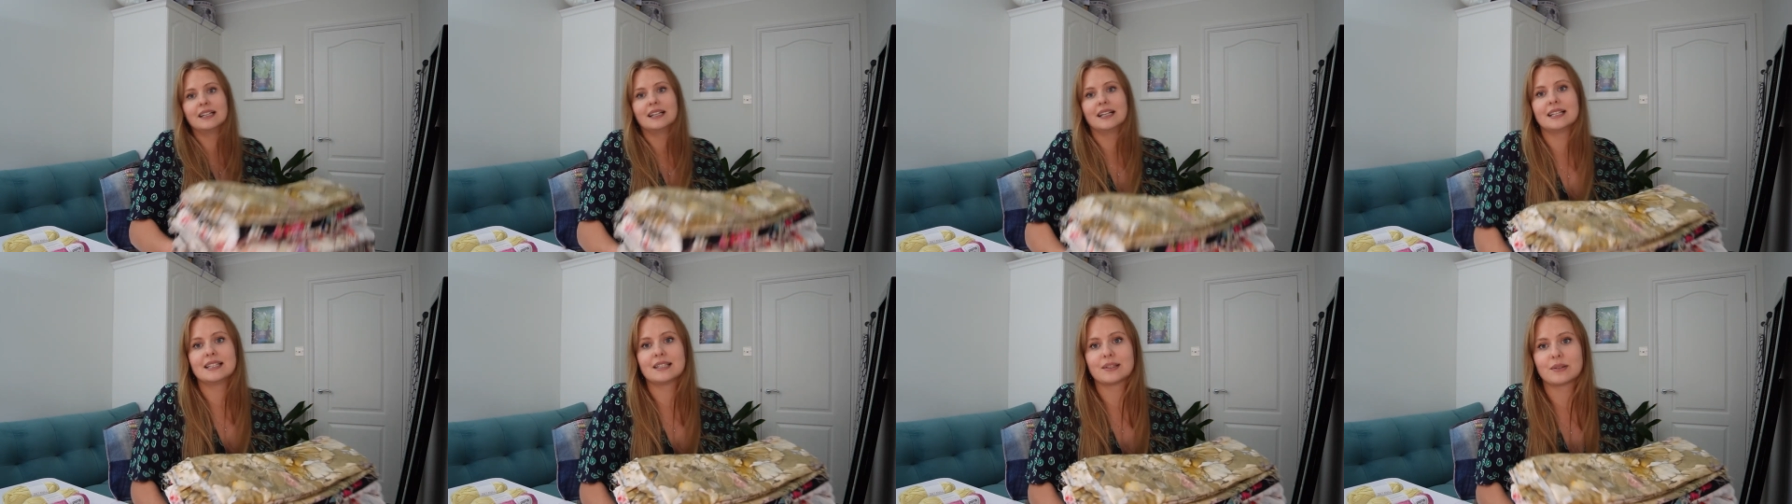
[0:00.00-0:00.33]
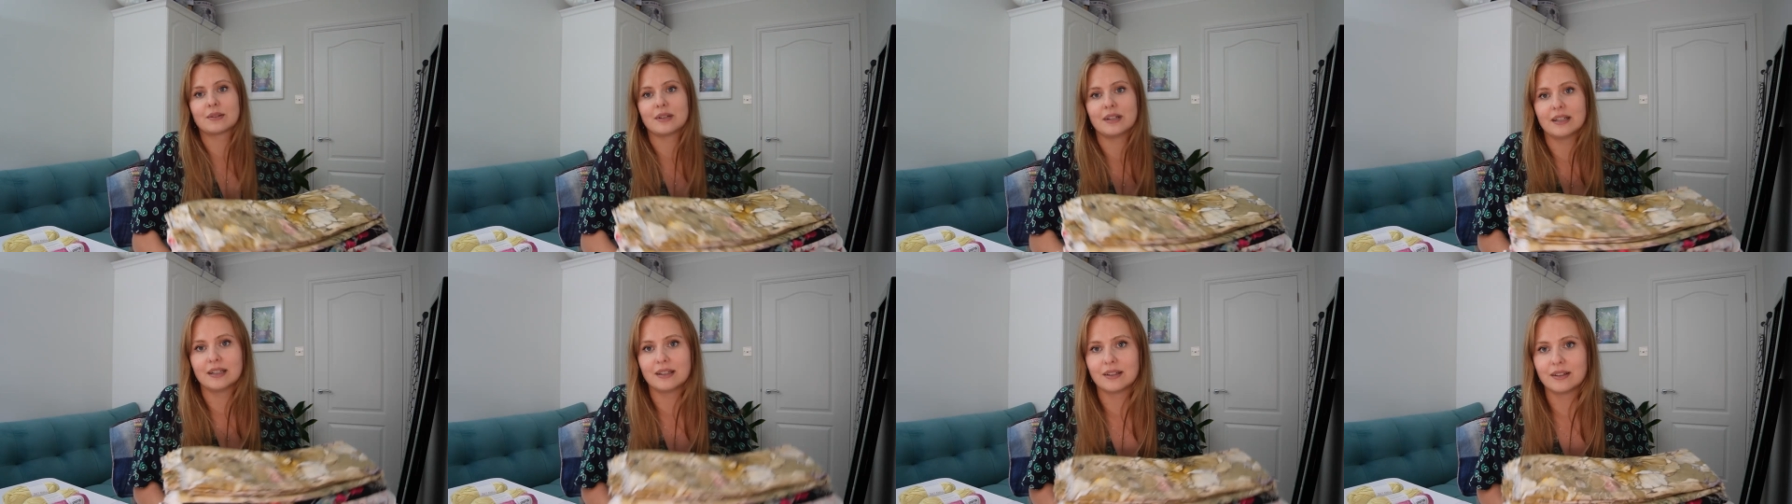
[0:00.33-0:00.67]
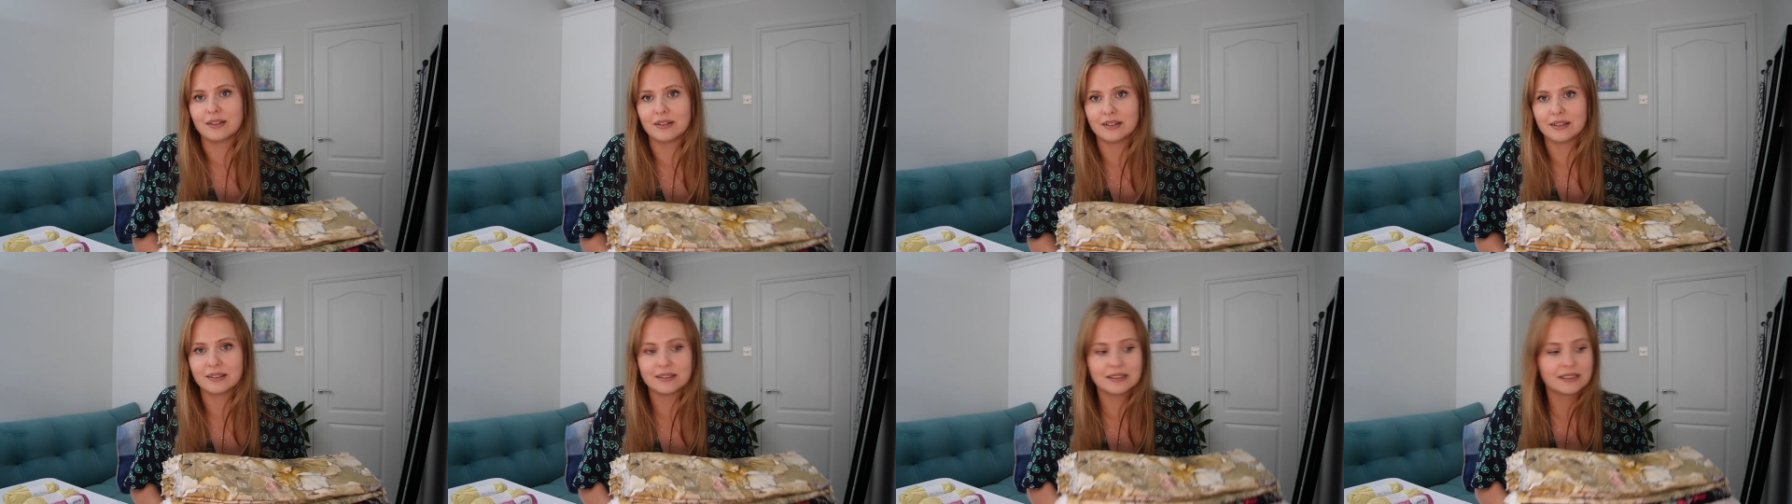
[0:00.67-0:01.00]
it's quite a
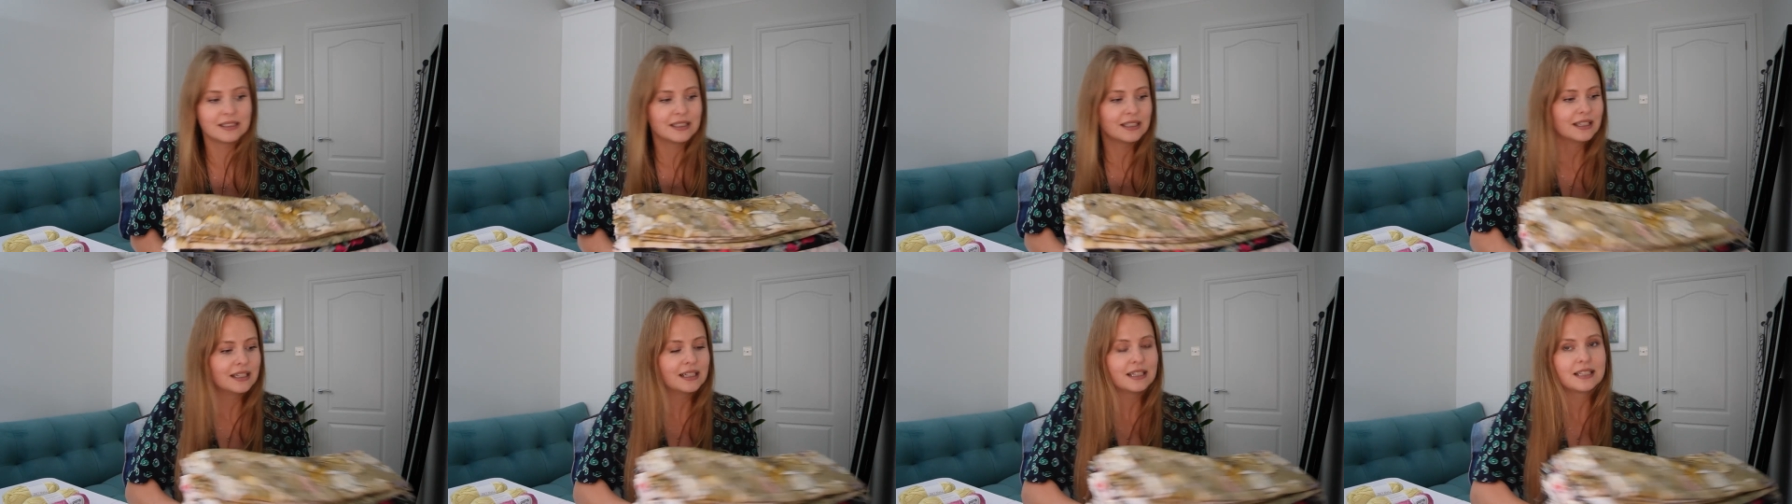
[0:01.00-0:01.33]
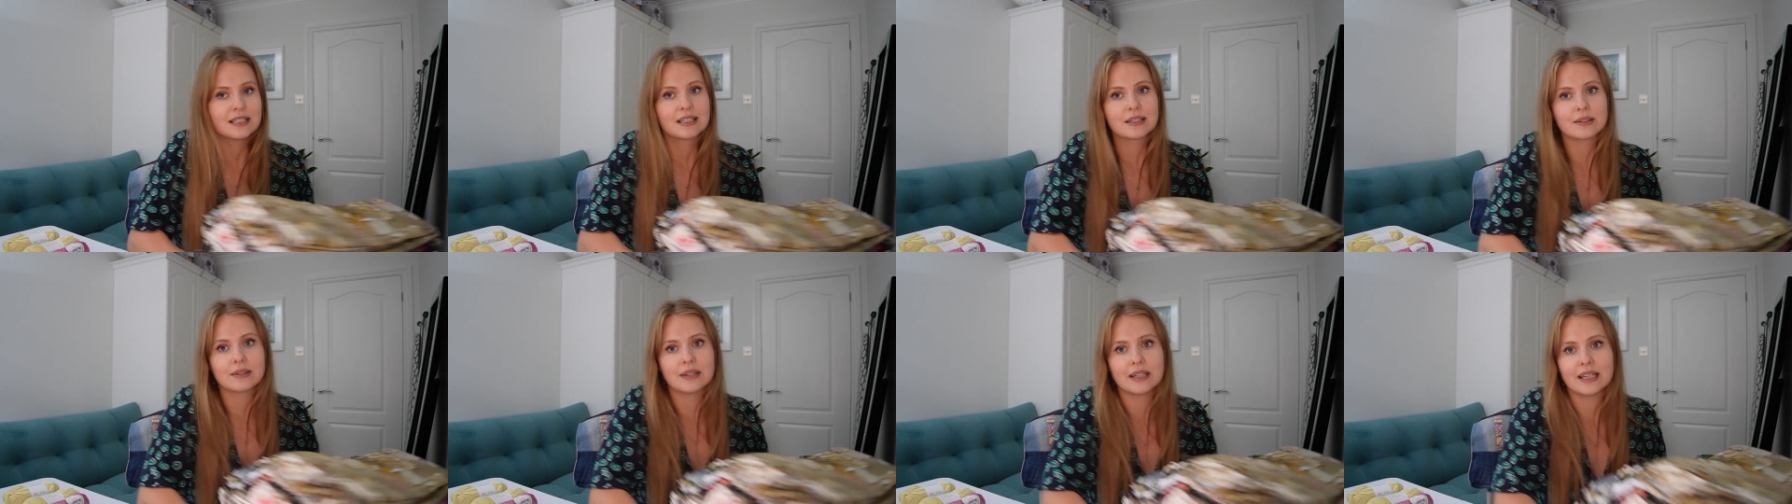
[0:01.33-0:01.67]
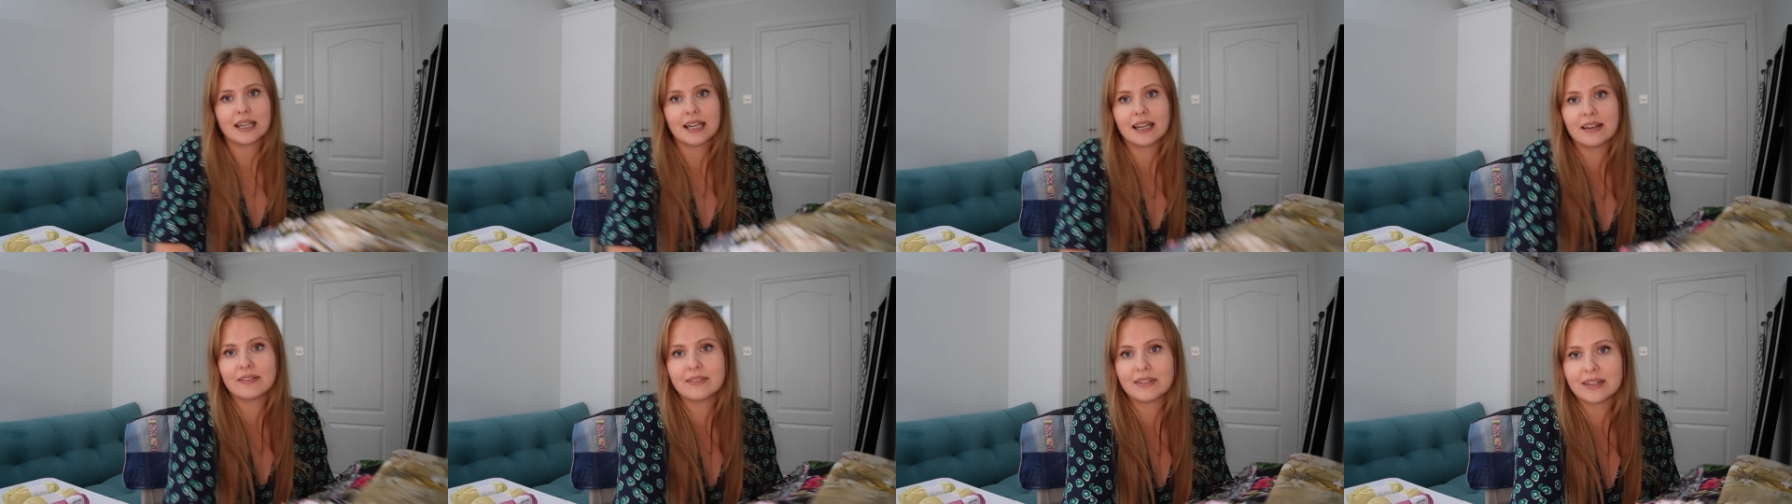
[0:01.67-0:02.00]
lot, it's quite
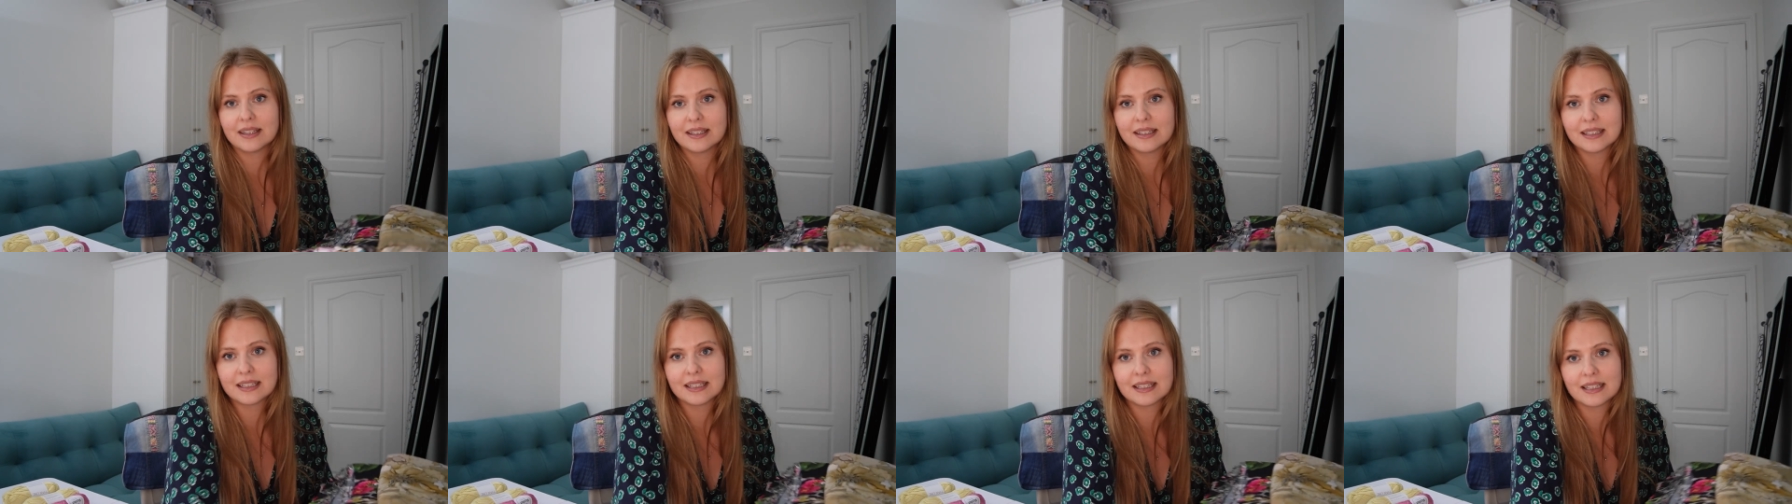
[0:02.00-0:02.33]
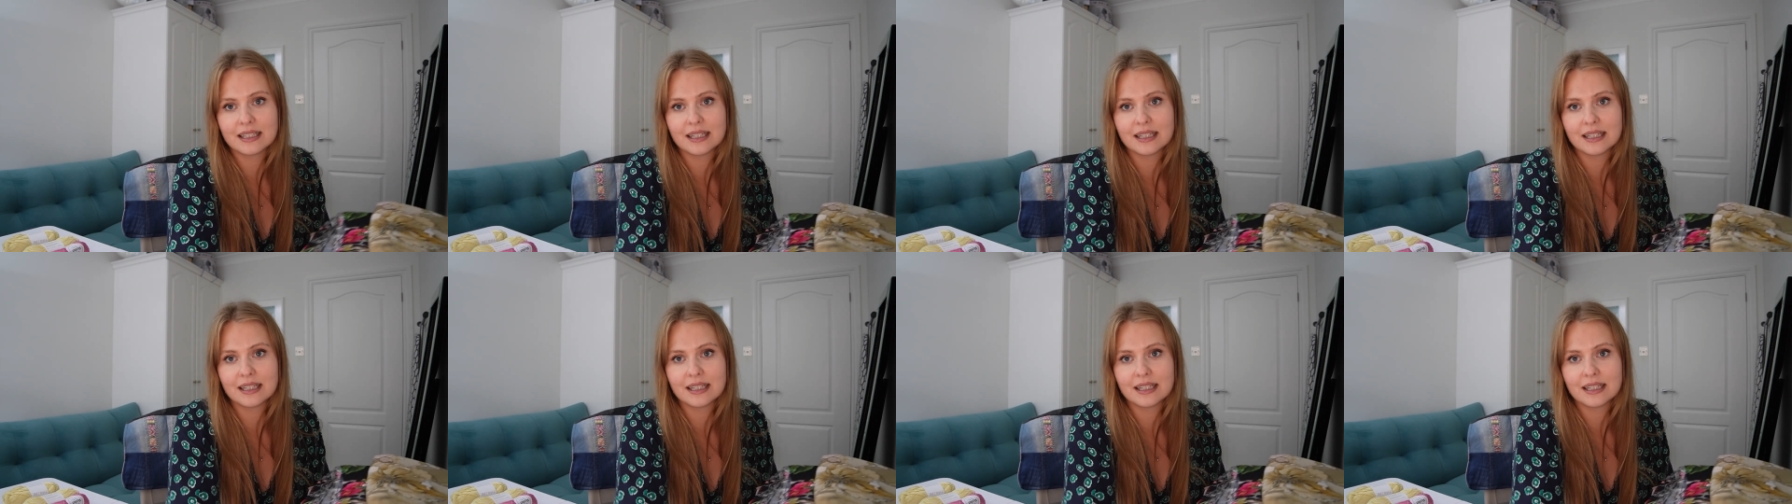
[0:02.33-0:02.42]
heavy,